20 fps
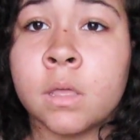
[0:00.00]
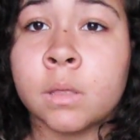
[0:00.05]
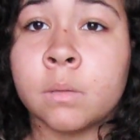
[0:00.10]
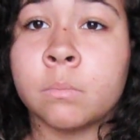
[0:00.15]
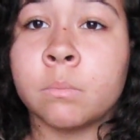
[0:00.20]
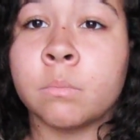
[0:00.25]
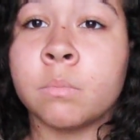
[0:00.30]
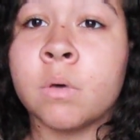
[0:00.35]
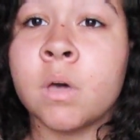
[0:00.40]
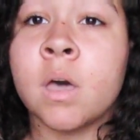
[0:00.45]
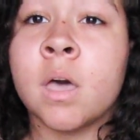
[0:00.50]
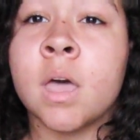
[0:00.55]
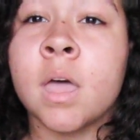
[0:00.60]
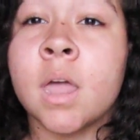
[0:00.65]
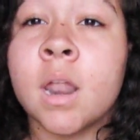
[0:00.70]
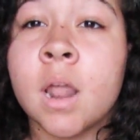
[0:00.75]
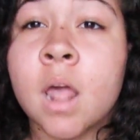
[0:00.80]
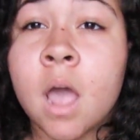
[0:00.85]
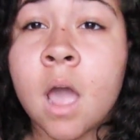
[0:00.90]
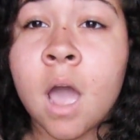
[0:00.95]
But
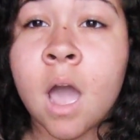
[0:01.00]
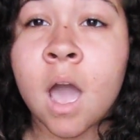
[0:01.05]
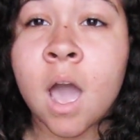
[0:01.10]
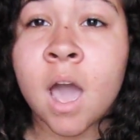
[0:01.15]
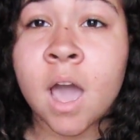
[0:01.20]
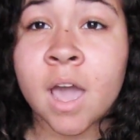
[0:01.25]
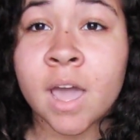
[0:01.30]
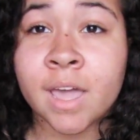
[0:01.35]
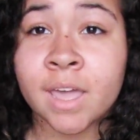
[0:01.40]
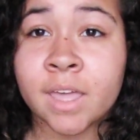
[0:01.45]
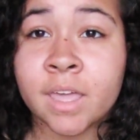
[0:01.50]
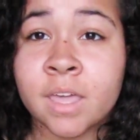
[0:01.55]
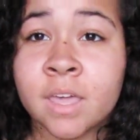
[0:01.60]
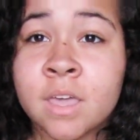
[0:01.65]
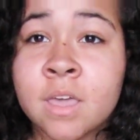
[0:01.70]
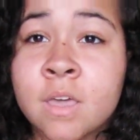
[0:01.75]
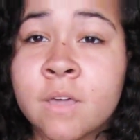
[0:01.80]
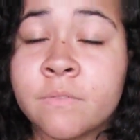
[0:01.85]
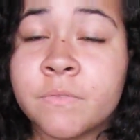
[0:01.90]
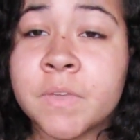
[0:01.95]
I
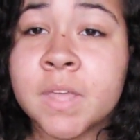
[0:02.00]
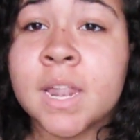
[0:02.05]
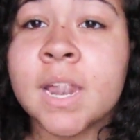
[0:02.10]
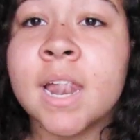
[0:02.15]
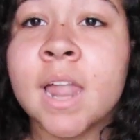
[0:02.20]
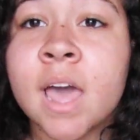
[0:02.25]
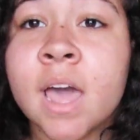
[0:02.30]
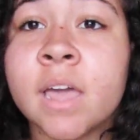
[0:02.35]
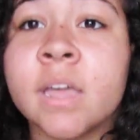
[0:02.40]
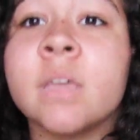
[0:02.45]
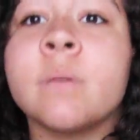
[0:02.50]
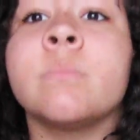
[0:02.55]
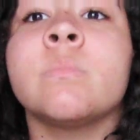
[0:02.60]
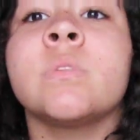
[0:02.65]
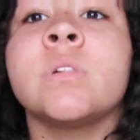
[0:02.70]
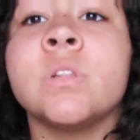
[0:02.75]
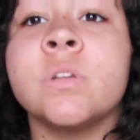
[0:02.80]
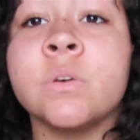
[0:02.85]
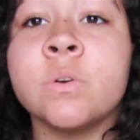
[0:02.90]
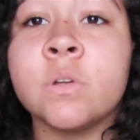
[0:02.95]
feel like I'm
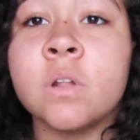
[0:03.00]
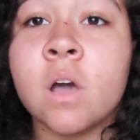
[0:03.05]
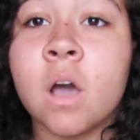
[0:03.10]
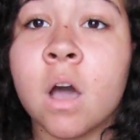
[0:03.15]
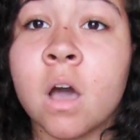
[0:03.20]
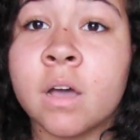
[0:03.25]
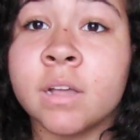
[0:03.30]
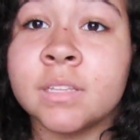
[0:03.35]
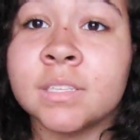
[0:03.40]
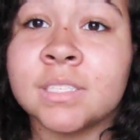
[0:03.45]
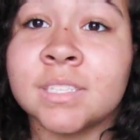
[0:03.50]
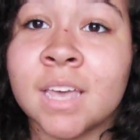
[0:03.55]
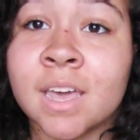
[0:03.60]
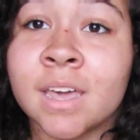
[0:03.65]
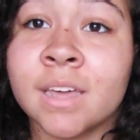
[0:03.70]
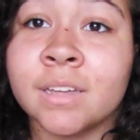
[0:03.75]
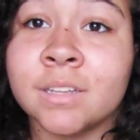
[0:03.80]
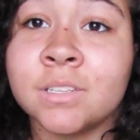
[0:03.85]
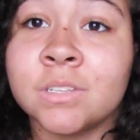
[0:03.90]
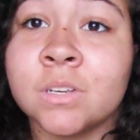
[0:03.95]
glued on
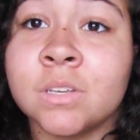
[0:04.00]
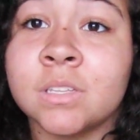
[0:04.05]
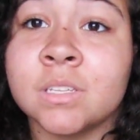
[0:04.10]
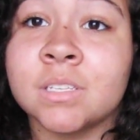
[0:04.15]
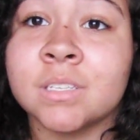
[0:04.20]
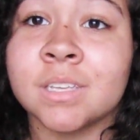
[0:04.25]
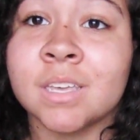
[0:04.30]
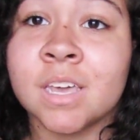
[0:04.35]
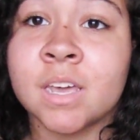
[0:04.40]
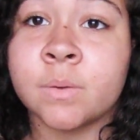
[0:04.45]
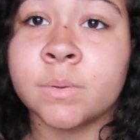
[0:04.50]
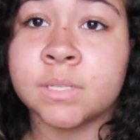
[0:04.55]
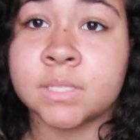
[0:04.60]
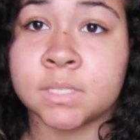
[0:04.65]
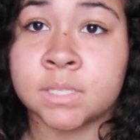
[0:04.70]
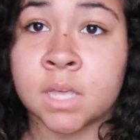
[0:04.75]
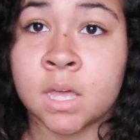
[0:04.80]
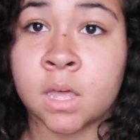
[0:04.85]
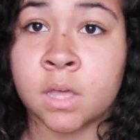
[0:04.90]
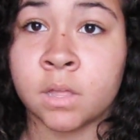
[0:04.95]
tight to this
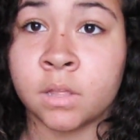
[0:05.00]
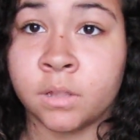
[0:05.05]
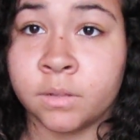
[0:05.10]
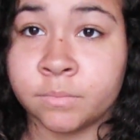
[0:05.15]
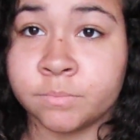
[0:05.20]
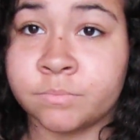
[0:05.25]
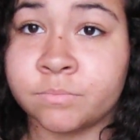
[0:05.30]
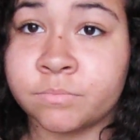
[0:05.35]
carousel.